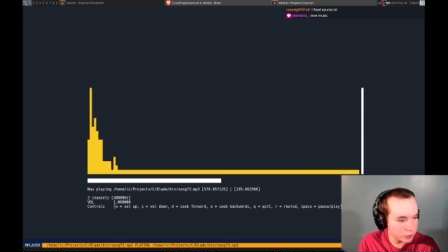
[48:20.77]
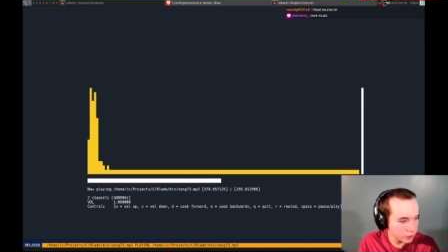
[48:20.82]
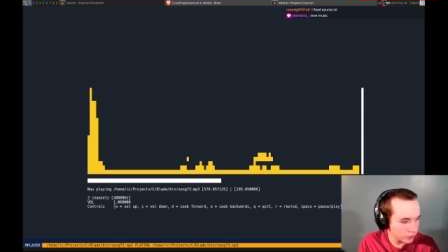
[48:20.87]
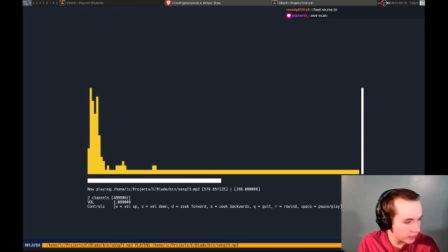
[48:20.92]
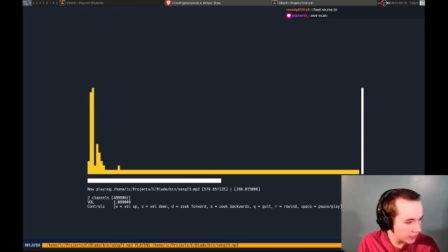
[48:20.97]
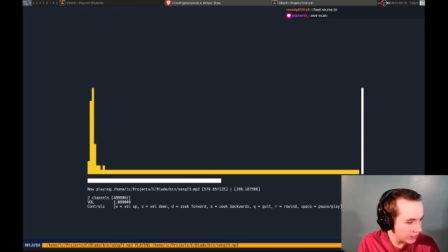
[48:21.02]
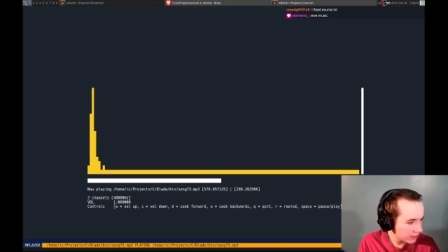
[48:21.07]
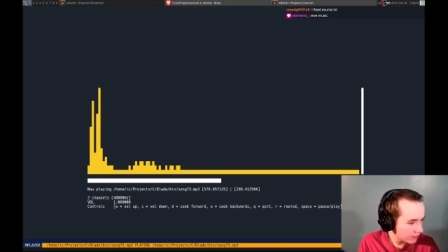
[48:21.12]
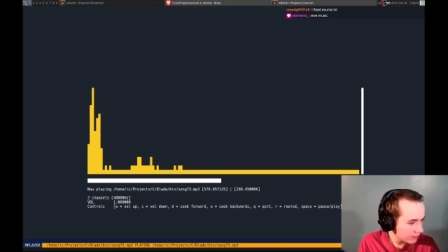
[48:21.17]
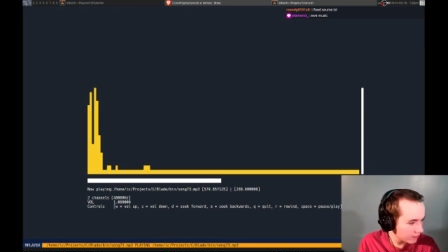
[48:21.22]

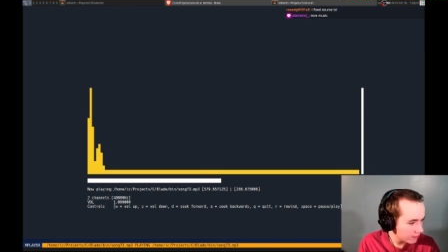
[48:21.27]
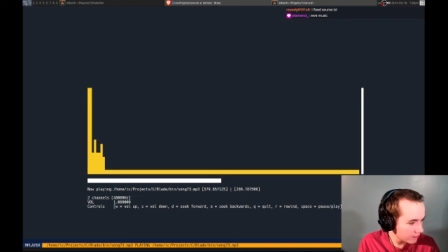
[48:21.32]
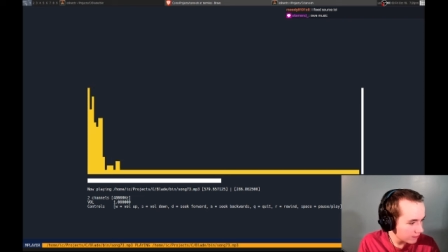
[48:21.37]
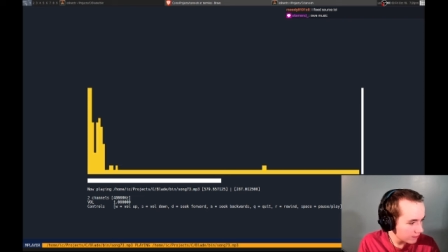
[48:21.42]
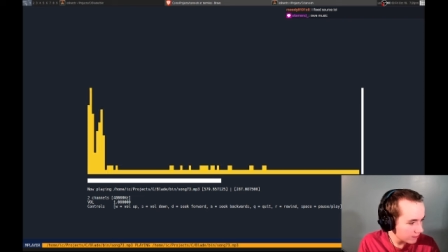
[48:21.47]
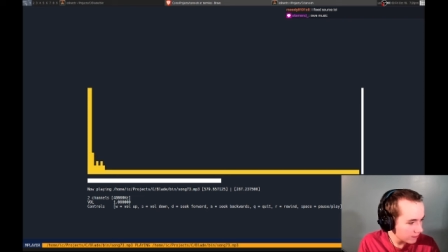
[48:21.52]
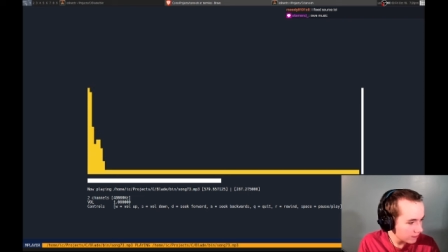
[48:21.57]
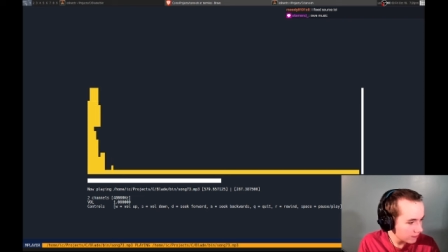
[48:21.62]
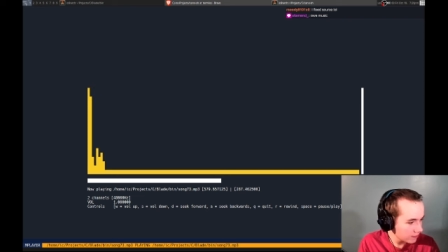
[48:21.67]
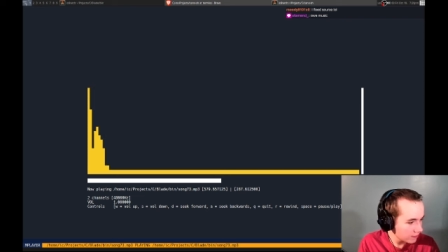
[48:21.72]
was
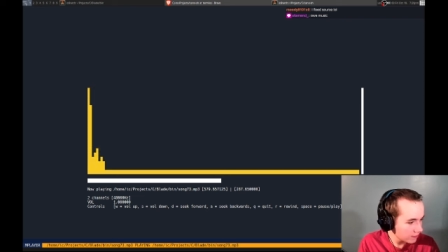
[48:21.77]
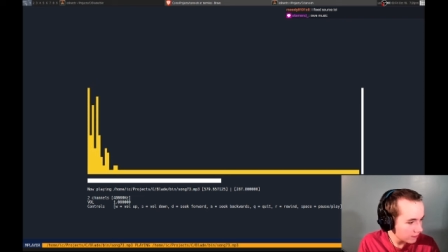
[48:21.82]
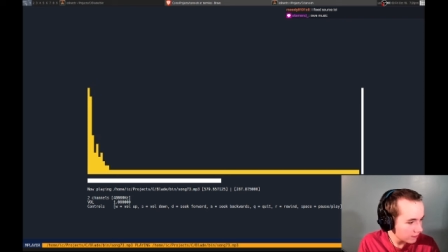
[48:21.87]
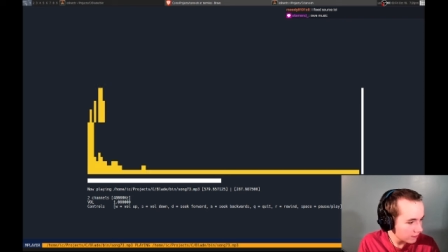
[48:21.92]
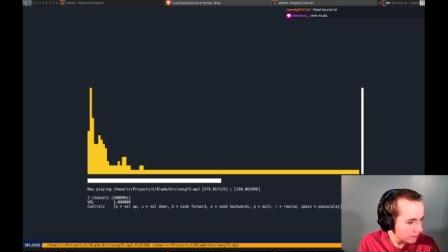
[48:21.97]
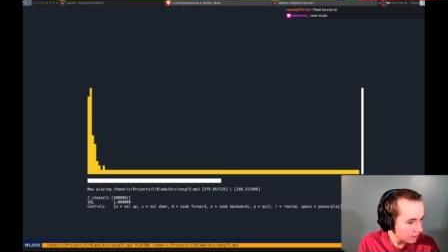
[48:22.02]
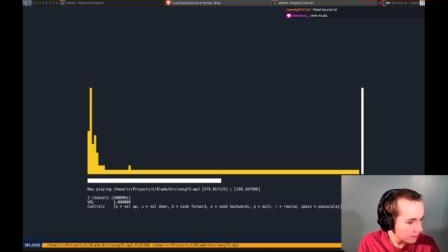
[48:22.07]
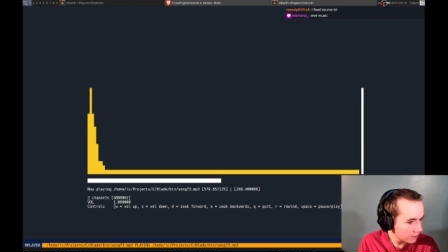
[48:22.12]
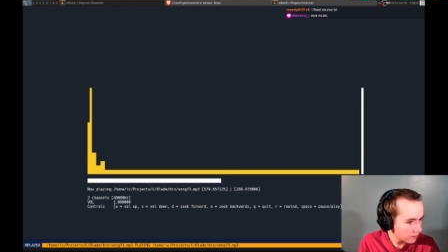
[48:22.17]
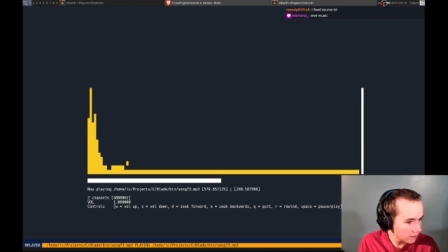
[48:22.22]
amazed
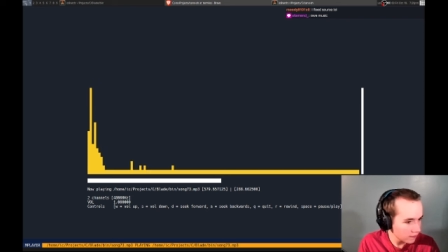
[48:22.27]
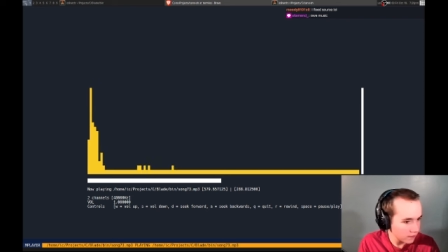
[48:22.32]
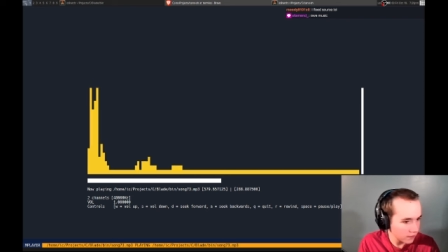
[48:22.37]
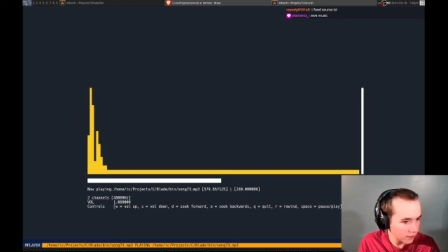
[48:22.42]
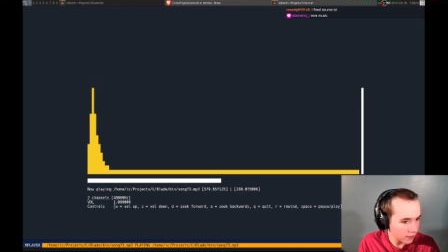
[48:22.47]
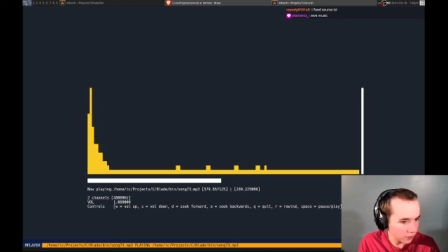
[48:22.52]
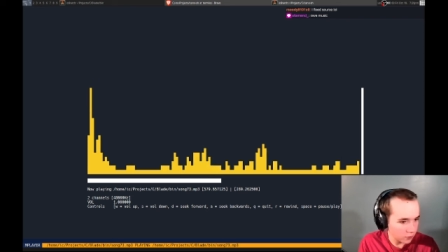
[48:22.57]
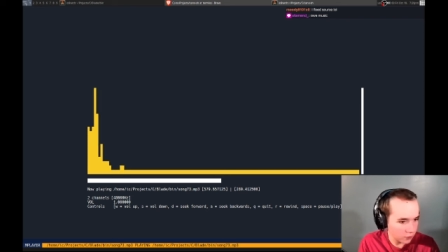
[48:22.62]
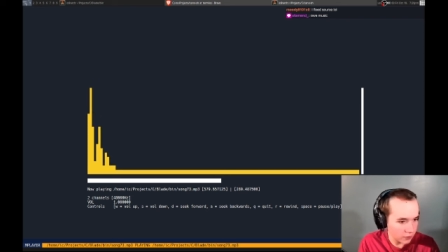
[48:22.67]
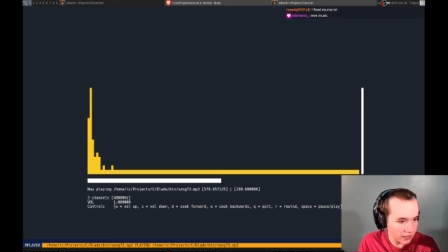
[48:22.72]
by the
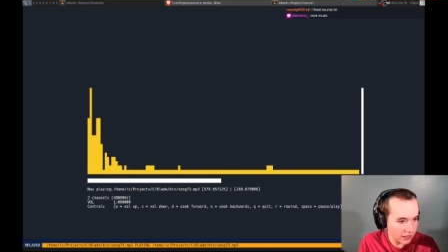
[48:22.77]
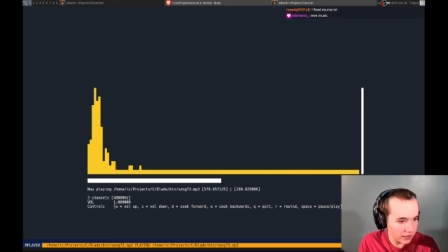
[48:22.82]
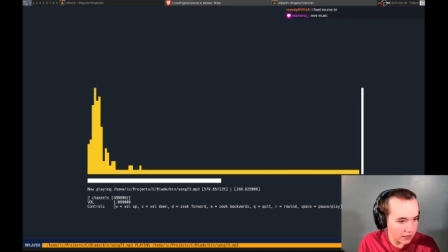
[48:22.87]
ways of